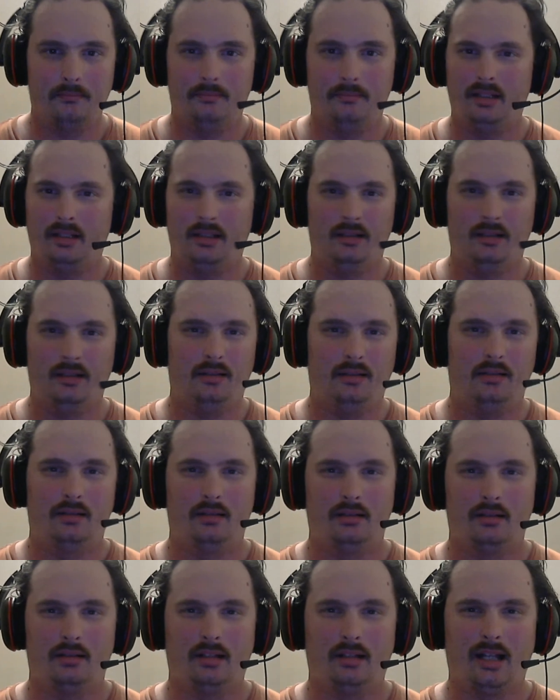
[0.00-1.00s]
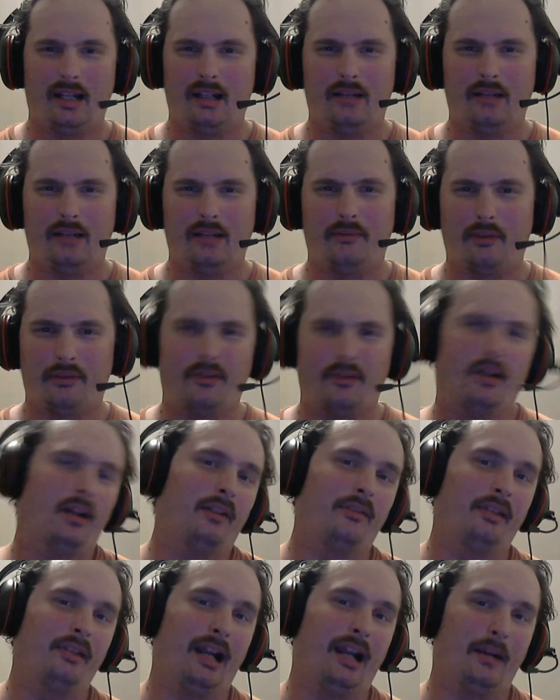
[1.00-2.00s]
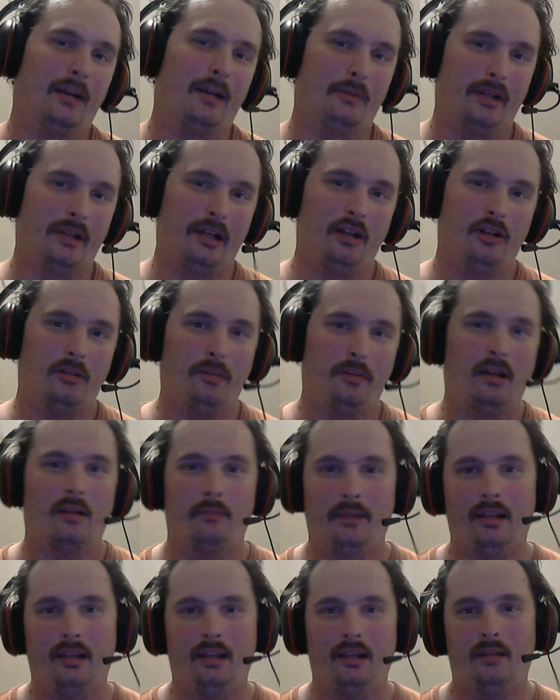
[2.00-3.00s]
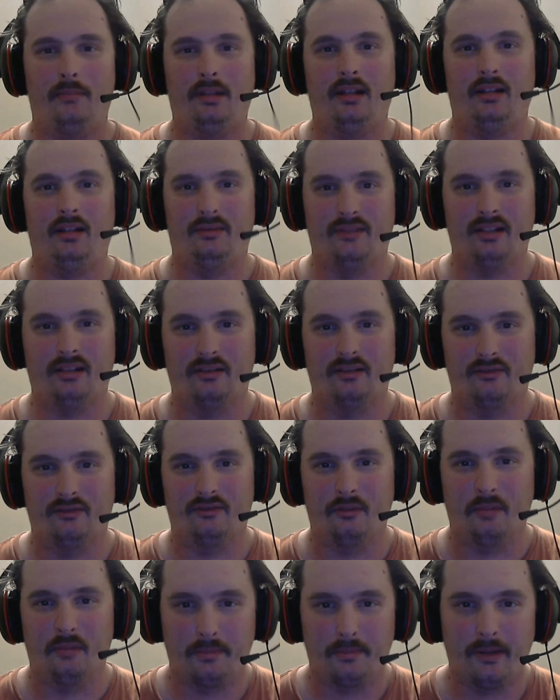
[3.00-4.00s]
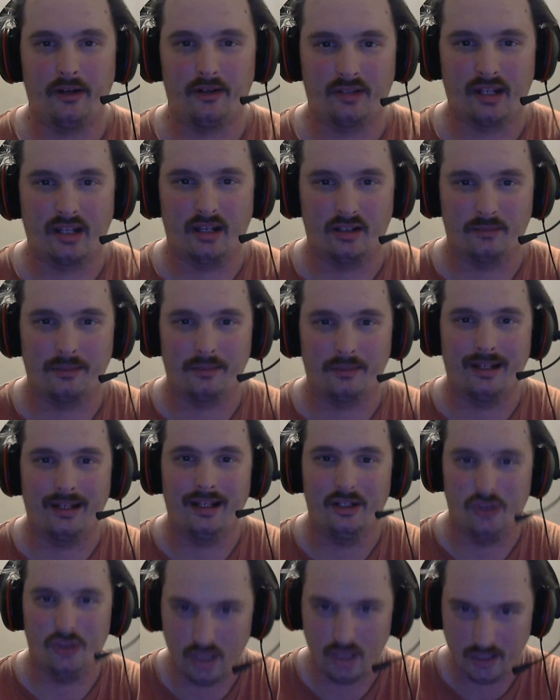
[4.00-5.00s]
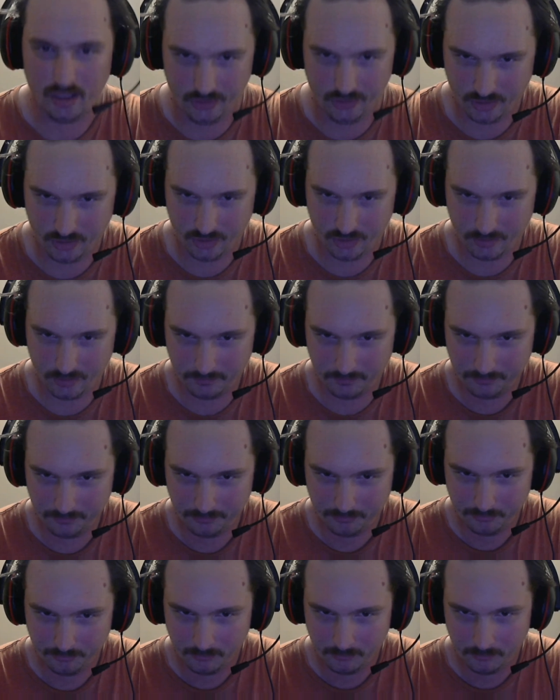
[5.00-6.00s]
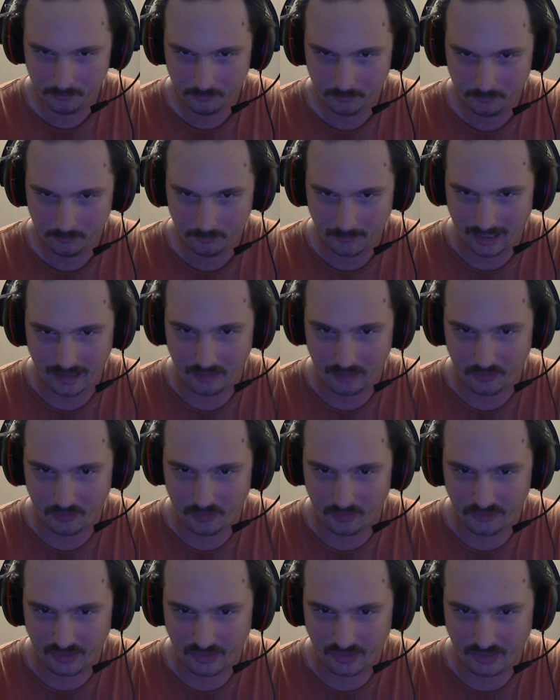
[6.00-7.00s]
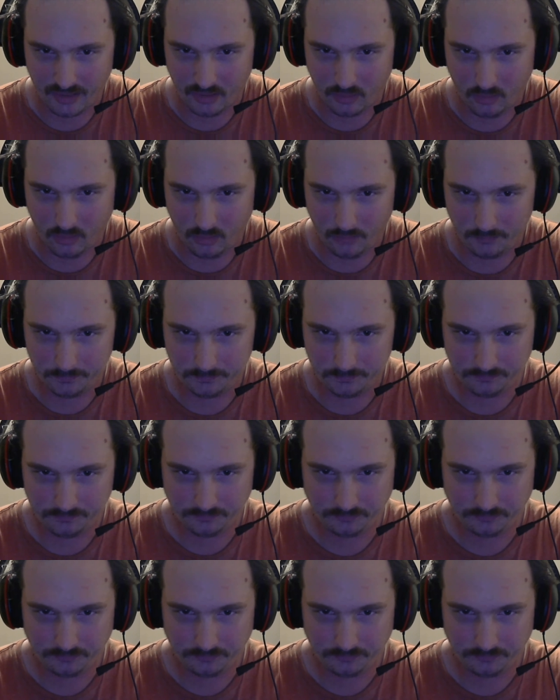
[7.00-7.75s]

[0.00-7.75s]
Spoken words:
But I never thought that I would hear about a man being evicted from his parents' house by a judge. I never thought that at all.